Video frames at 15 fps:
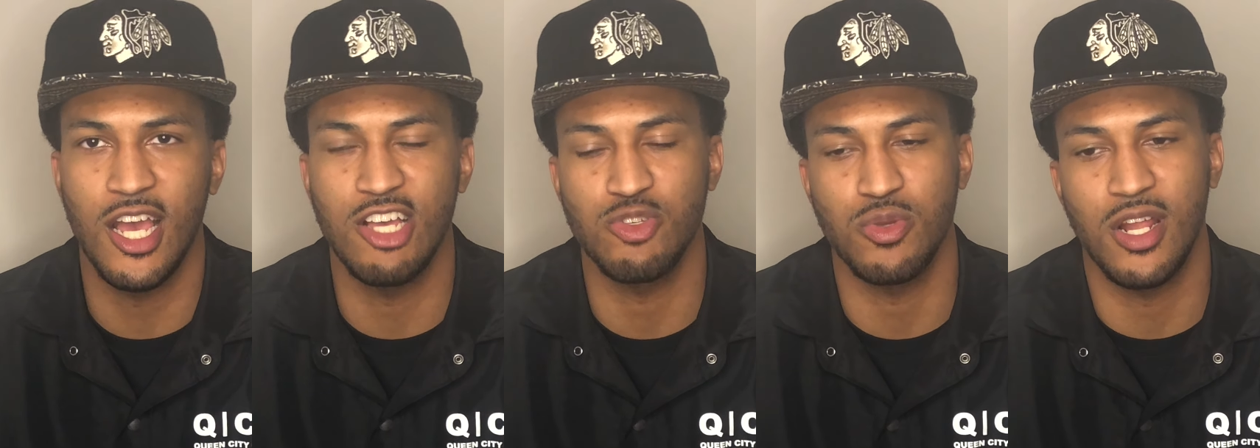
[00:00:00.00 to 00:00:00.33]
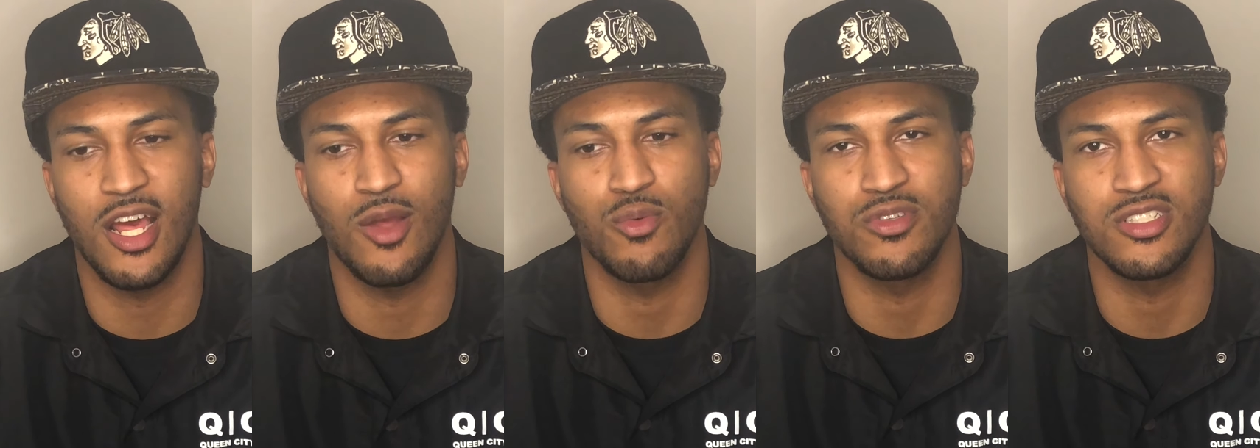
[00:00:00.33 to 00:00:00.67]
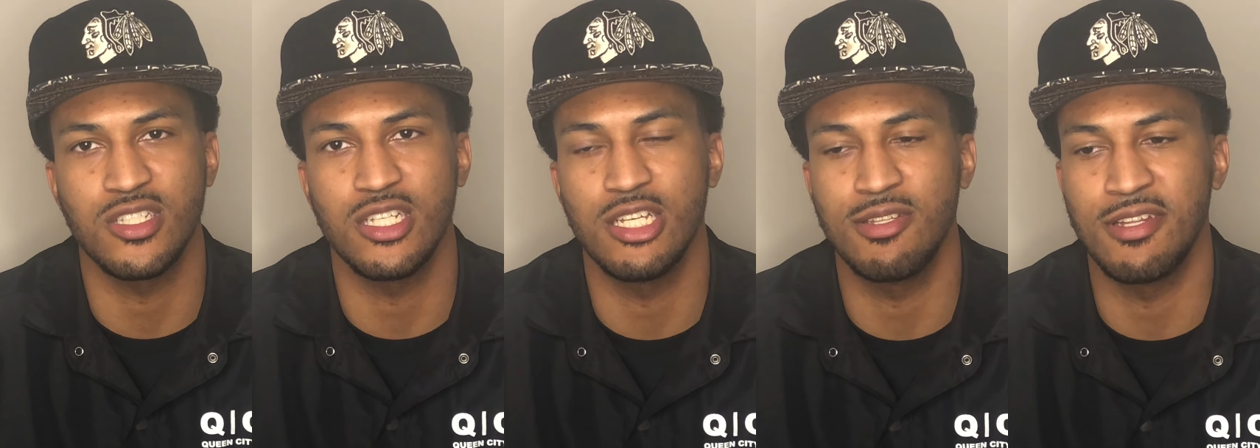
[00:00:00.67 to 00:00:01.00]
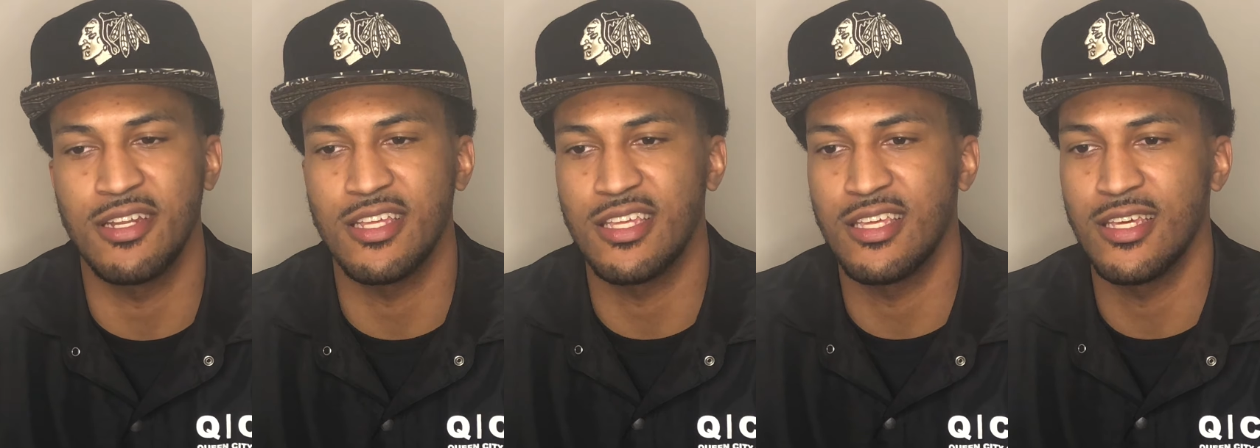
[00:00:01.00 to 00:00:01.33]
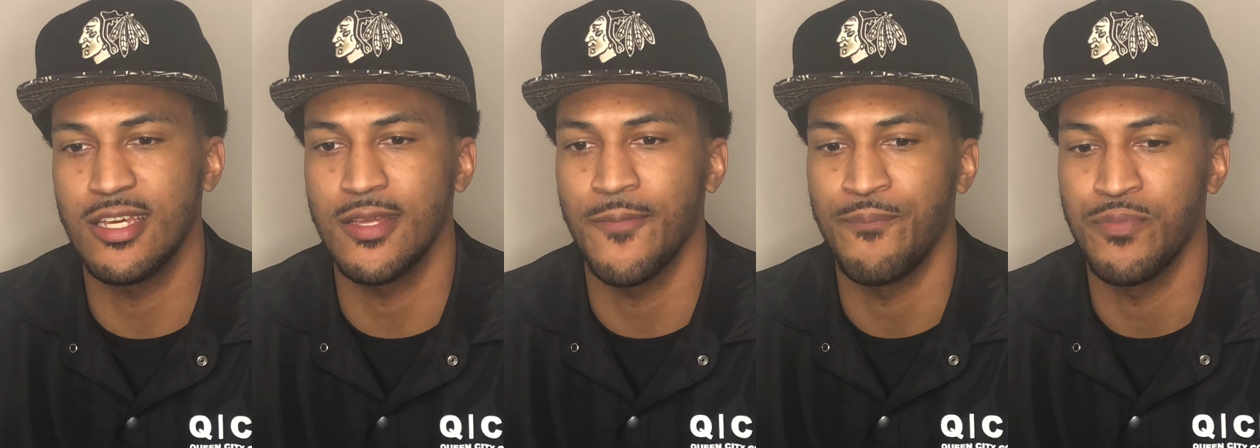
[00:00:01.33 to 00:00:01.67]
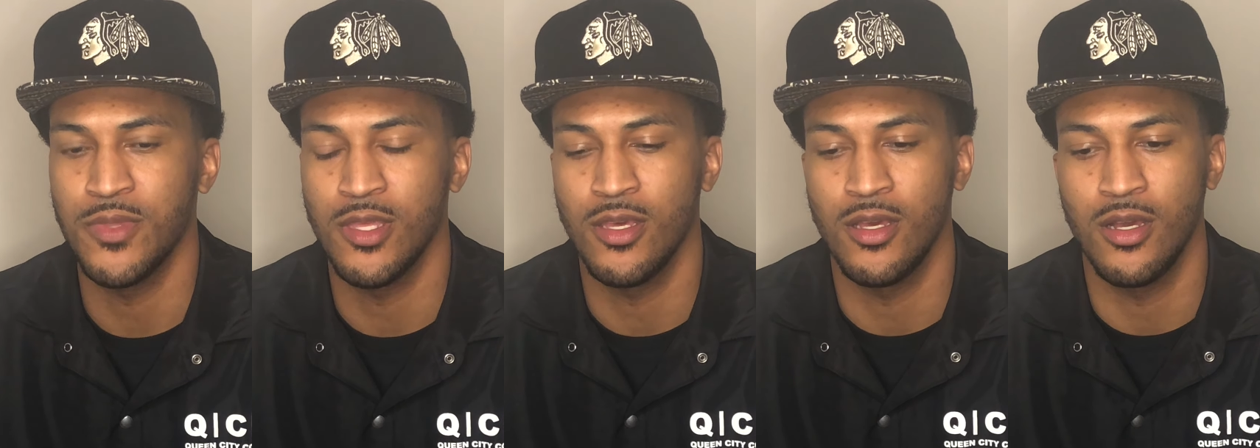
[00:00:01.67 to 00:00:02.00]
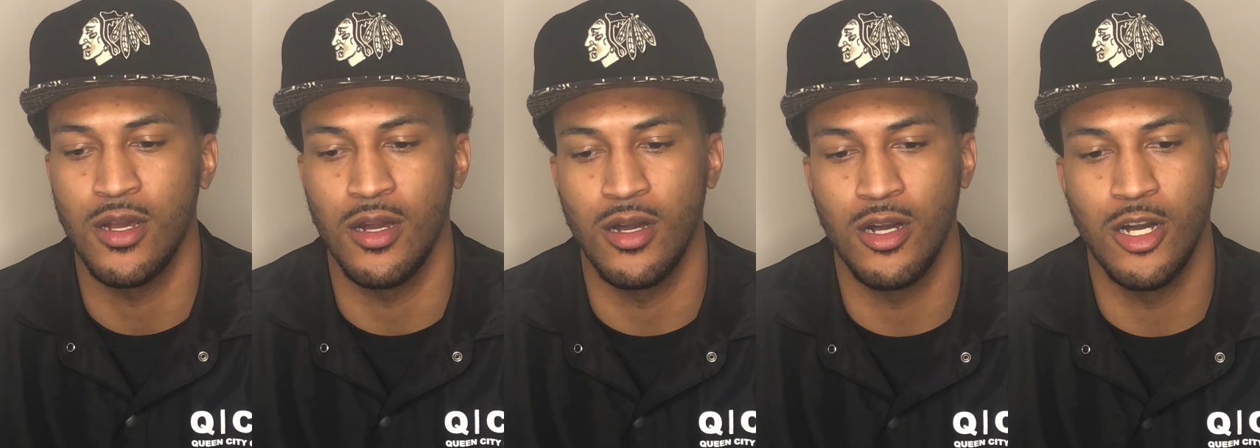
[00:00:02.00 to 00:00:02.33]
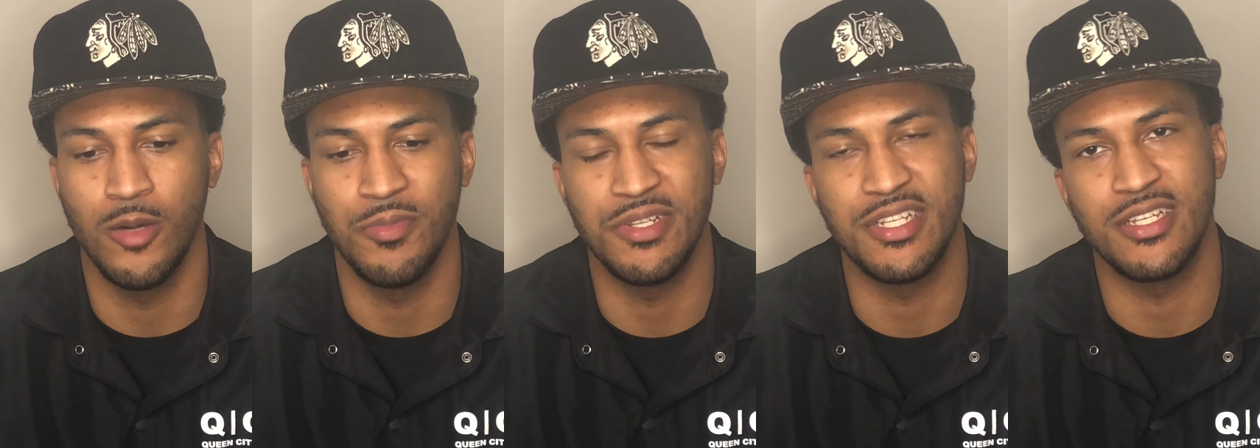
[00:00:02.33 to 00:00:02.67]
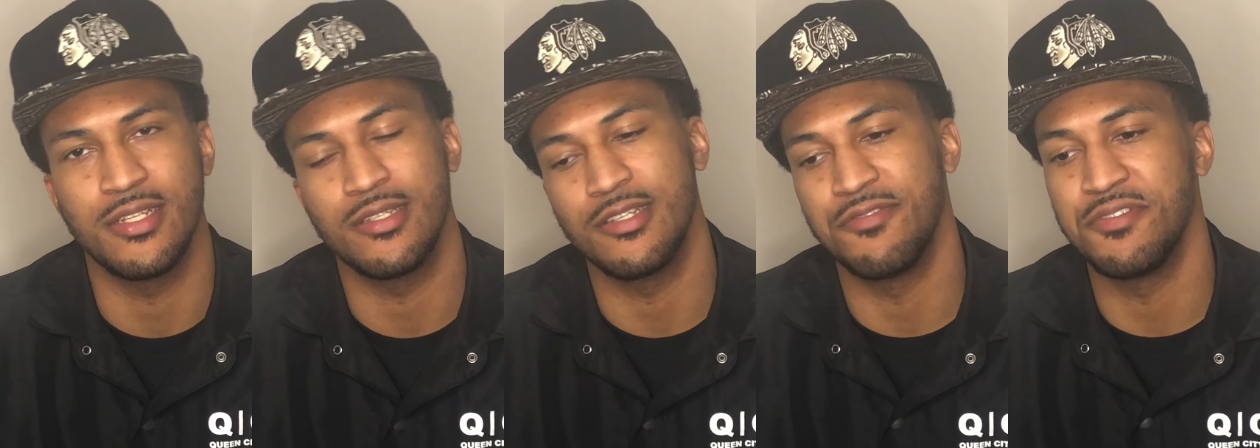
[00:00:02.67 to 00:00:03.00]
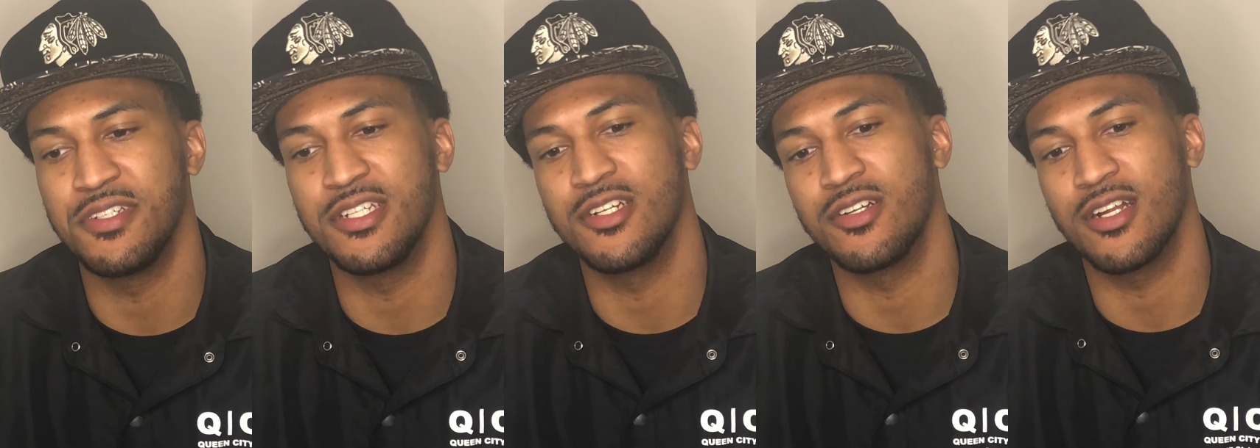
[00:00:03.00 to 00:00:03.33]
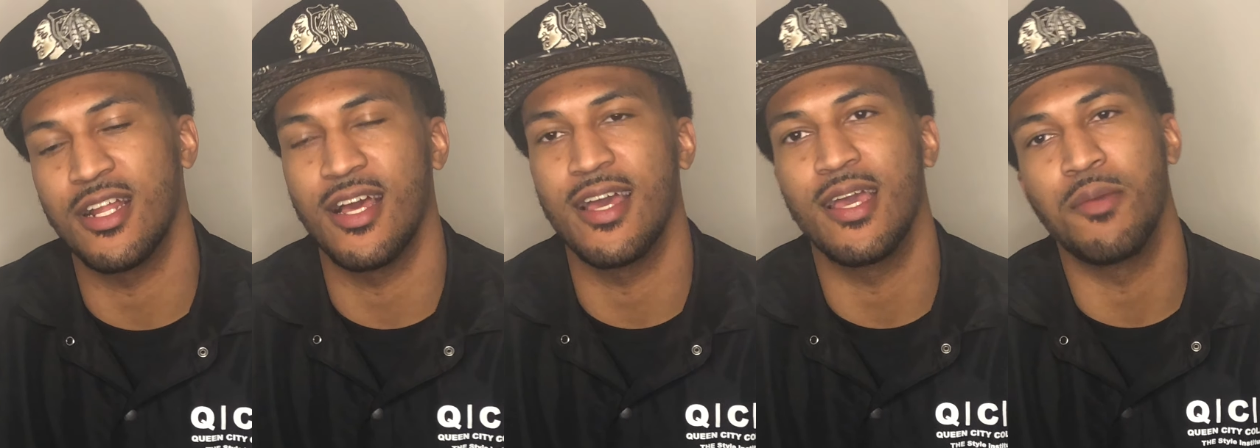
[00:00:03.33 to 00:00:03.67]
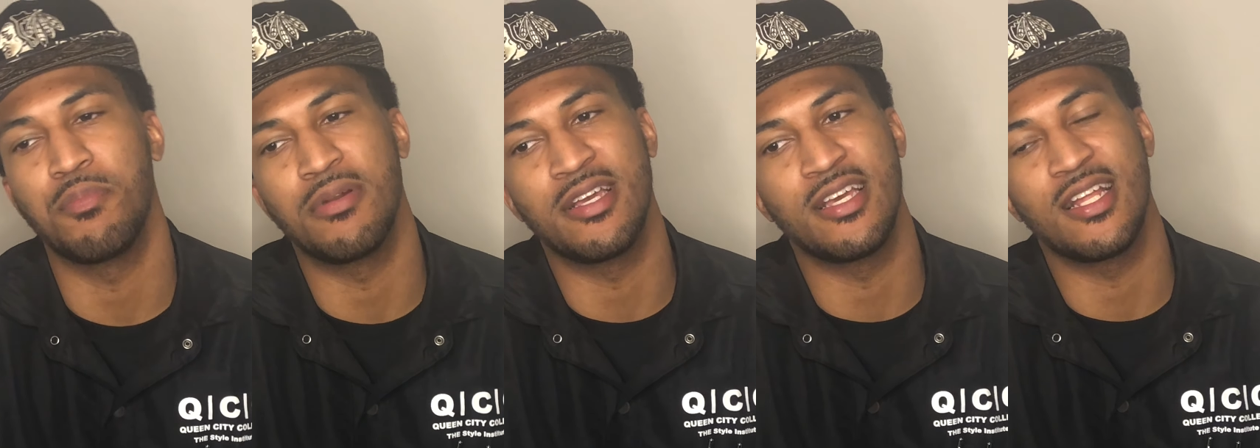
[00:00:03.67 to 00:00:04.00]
what I received in the kit. And then the video that I had planned,